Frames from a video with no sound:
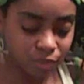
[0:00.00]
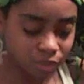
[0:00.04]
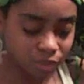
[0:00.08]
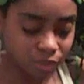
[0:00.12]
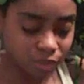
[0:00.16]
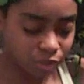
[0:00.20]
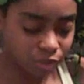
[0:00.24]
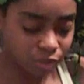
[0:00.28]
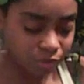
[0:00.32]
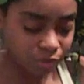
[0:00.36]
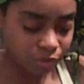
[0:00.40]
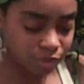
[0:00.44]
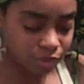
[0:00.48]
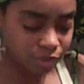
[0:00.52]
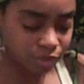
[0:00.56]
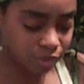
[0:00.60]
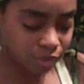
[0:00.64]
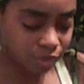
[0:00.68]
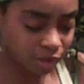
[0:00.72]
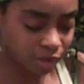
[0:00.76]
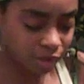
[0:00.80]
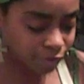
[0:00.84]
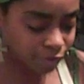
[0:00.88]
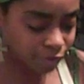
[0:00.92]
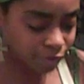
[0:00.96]
with, you know, the
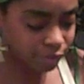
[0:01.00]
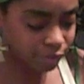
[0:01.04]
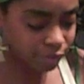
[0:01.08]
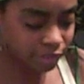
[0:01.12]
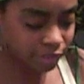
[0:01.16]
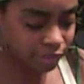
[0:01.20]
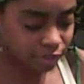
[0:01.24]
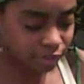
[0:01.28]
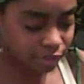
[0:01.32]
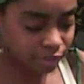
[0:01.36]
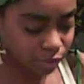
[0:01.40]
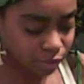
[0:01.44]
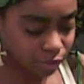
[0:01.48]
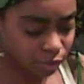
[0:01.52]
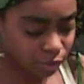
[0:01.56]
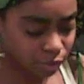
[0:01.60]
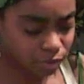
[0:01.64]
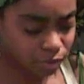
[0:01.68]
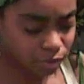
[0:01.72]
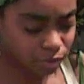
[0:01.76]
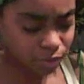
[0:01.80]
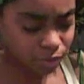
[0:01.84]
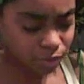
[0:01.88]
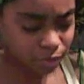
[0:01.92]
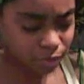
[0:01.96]
circumference and the
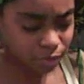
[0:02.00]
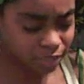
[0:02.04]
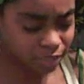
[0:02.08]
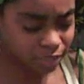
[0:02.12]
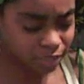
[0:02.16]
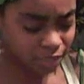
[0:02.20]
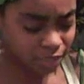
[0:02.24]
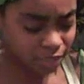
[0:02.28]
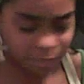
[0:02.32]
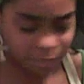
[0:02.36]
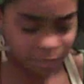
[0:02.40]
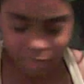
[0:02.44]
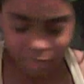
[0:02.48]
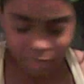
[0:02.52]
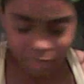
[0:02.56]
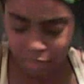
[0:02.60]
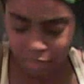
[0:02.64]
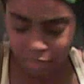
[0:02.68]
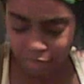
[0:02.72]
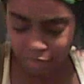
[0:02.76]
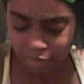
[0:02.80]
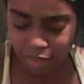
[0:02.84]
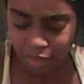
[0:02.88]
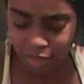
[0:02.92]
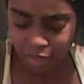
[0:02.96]
circle and what's it going to be
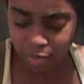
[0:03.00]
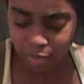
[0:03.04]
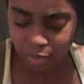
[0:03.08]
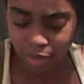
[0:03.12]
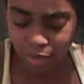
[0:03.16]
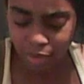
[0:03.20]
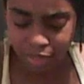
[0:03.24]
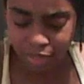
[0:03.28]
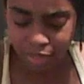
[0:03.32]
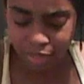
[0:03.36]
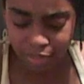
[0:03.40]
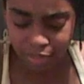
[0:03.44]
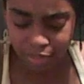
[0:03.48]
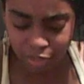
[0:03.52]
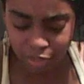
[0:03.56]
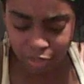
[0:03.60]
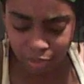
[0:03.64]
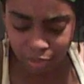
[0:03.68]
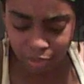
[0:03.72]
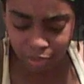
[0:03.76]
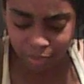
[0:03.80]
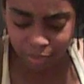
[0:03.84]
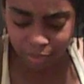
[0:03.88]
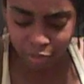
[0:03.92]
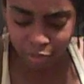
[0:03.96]
in the final product, you
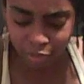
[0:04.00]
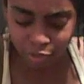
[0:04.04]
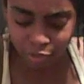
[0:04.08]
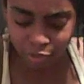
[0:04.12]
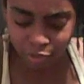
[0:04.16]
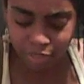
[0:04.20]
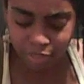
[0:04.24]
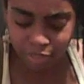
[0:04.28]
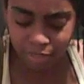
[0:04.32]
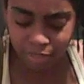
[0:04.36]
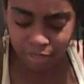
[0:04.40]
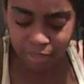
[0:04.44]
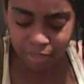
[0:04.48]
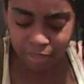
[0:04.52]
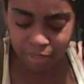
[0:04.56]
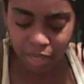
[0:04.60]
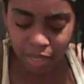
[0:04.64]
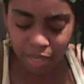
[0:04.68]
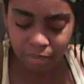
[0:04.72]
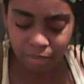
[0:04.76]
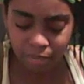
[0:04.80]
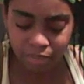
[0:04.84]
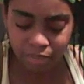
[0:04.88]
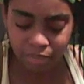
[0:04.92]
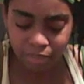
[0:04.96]
know, it can be tricky
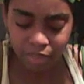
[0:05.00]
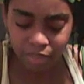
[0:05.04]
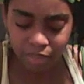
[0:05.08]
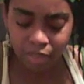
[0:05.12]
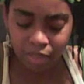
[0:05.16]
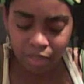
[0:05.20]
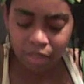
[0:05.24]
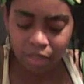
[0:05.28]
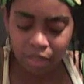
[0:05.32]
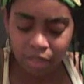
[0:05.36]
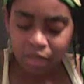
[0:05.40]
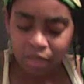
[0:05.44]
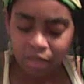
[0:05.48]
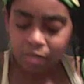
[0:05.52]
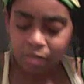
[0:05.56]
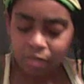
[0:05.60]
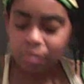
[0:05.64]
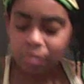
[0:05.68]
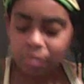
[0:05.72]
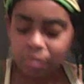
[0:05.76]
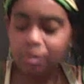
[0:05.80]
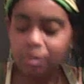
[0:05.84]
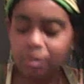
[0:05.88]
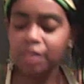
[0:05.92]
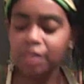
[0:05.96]
sometimes.
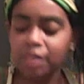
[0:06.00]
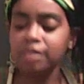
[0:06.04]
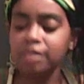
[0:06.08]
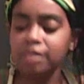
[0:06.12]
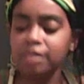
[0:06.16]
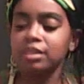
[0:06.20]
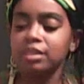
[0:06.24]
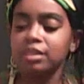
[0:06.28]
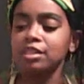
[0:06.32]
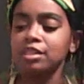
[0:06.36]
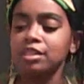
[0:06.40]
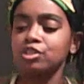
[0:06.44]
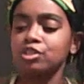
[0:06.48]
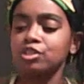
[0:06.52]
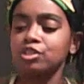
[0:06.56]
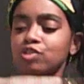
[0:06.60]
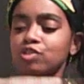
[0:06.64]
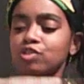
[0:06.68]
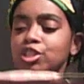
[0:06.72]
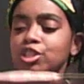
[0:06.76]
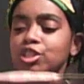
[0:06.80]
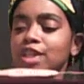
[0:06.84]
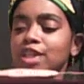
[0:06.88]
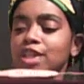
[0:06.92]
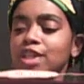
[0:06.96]
But this is
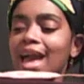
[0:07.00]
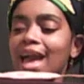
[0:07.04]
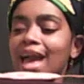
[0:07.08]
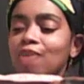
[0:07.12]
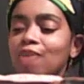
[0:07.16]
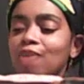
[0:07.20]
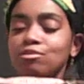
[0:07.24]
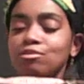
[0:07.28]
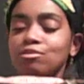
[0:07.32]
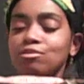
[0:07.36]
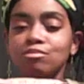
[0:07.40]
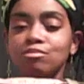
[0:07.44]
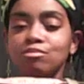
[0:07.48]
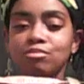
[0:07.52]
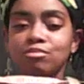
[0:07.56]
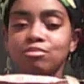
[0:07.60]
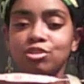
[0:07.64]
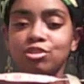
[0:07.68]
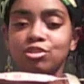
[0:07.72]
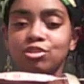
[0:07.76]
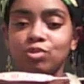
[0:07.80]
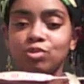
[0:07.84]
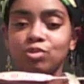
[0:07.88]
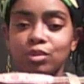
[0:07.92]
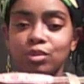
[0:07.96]
stretching out
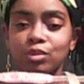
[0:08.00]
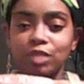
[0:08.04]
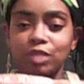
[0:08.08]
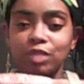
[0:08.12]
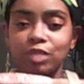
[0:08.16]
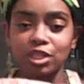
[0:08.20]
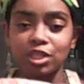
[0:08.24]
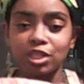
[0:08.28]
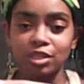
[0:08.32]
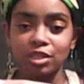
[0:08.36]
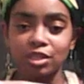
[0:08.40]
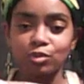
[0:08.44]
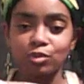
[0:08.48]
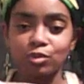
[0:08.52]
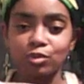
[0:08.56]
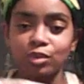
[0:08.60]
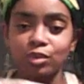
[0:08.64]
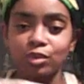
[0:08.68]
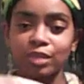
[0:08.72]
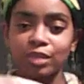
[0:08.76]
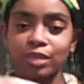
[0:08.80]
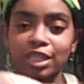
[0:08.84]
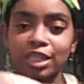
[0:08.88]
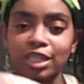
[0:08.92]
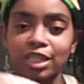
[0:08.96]
to
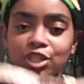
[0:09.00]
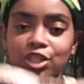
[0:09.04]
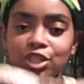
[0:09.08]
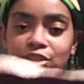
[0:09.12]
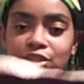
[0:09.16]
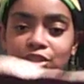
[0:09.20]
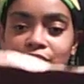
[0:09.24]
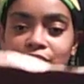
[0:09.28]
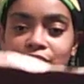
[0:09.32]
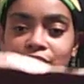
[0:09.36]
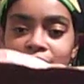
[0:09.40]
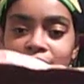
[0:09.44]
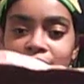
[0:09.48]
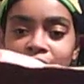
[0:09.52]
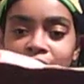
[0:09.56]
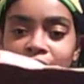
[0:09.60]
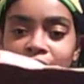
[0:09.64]
21 inches.